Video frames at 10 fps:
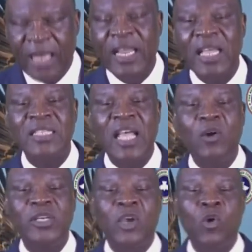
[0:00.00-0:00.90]
And that's
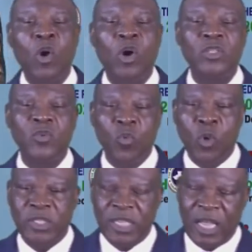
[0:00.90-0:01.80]
how they got
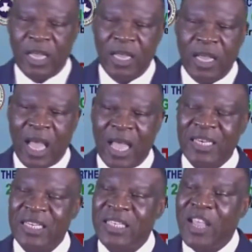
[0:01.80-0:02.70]
water.
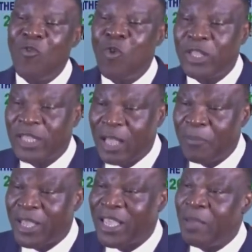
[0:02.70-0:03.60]
And the same
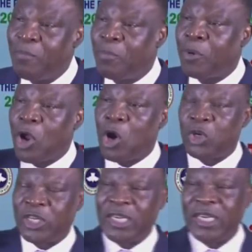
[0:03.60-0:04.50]
water became
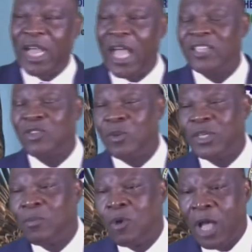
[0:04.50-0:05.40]
blood in the eyes
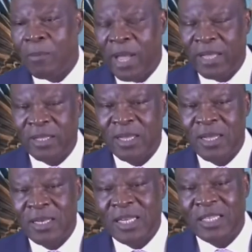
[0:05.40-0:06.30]
of the Moabites.
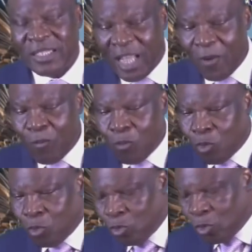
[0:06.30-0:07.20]
The same
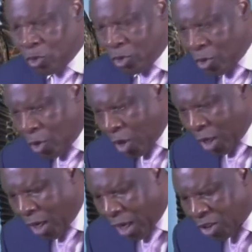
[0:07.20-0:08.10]

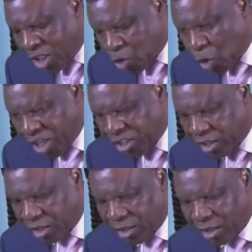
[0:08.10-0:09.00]

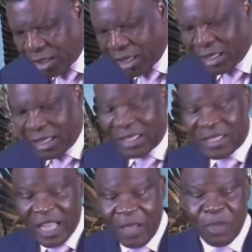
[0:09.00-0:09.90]
situation, the
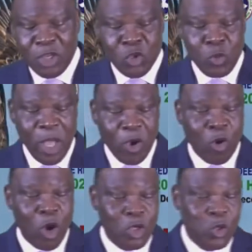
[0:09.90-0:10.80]
same
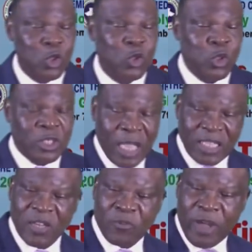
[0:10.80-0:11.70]
instrument God used to
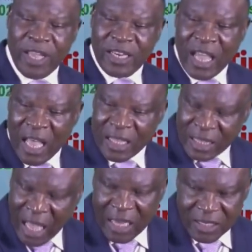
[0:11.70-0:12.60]
satisfy their
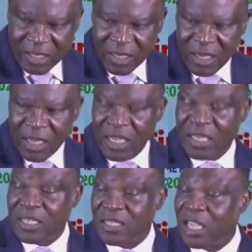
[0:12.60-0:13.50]
thirst
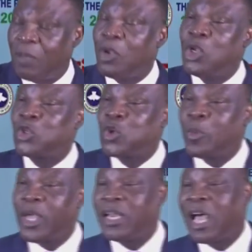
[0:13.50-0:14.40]
is the same
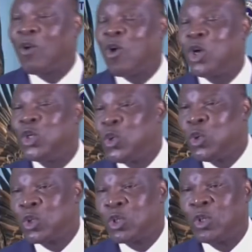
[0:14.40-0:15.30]
instrument that God
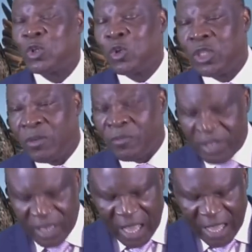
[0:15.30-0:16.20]
used to
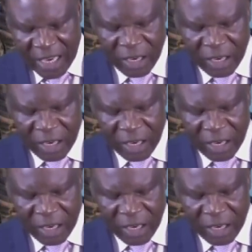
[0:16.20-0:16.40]
defeat their